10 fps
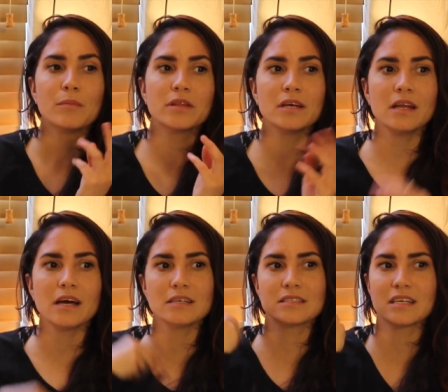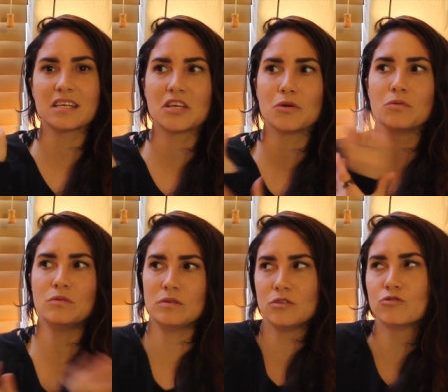But then as like
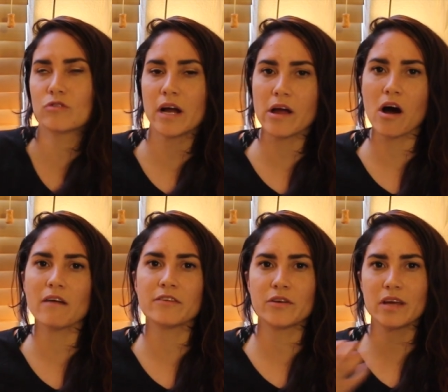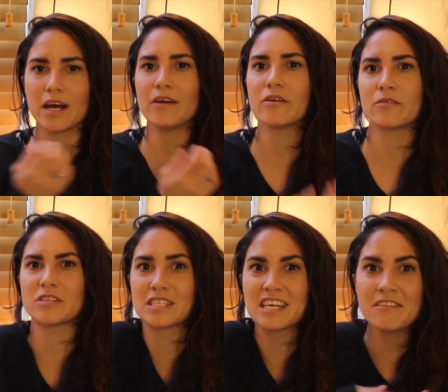you you dry off and you get out, your
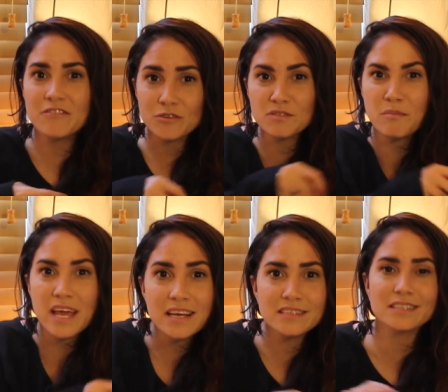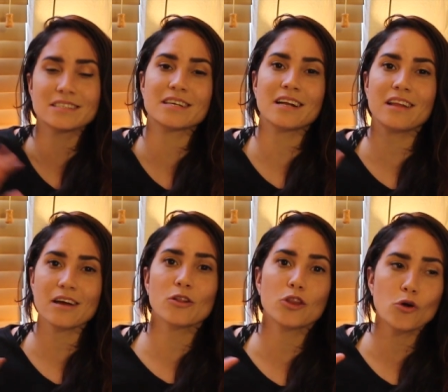skin feels amazing. It's kind
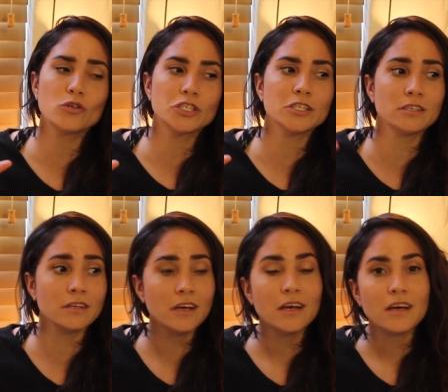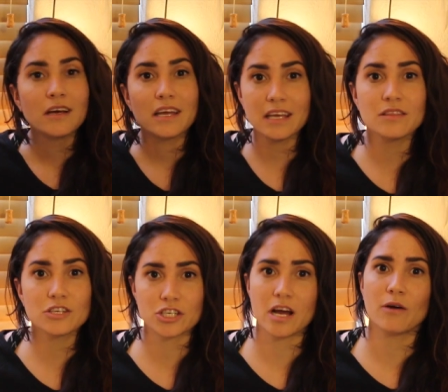of like a lotion in
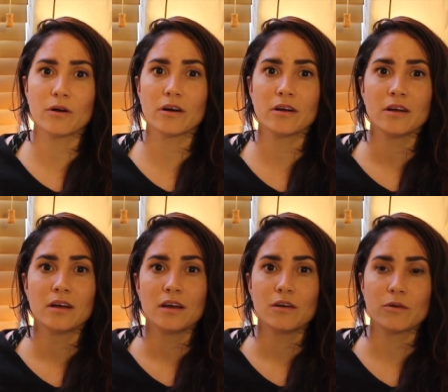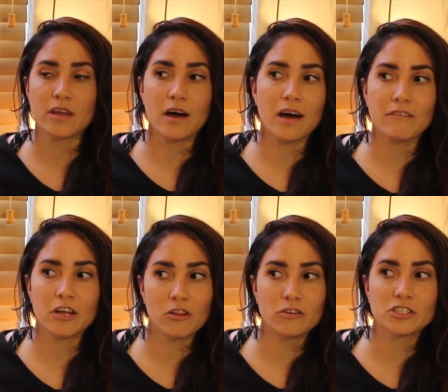the shower without
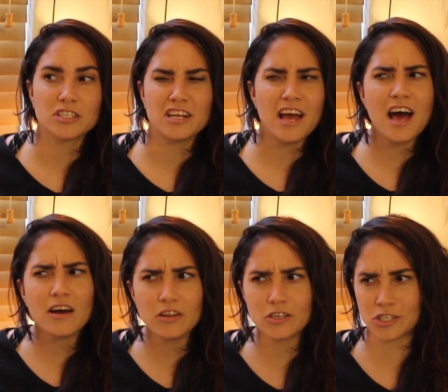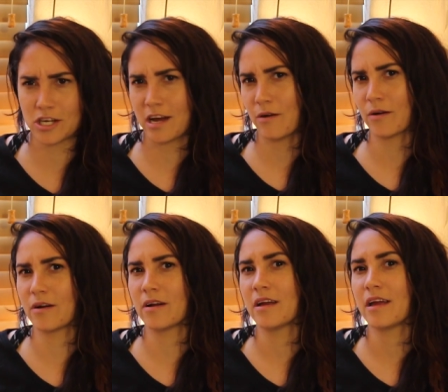having a lotion out of the
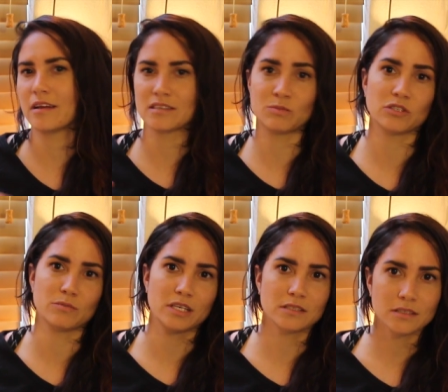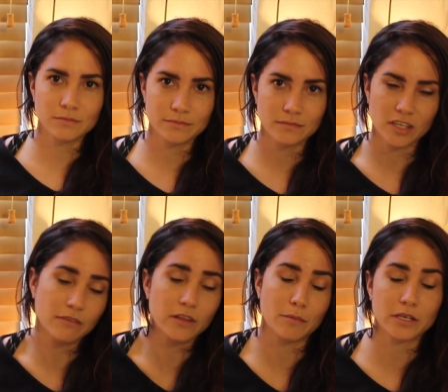shower, and it smells amazing,
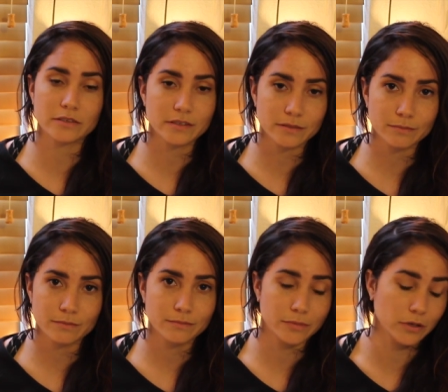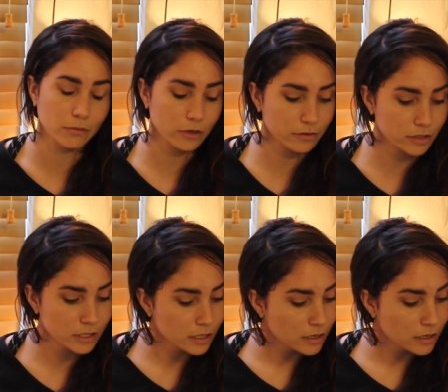if that makes sense, but whatever.